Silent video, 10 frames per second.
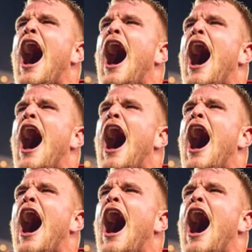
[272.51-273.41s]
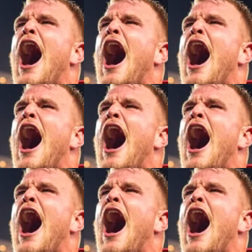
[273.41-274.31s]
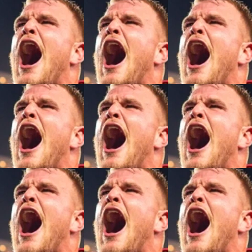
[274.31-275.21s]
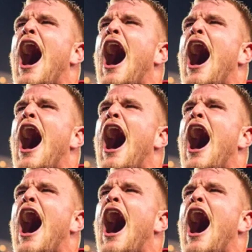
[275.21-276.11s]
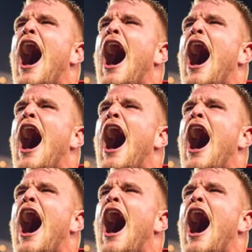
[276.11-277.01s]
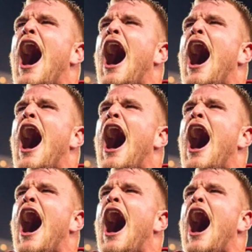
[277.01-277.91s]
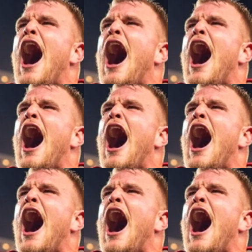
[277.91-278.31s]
This is a still picture; no speech is visible.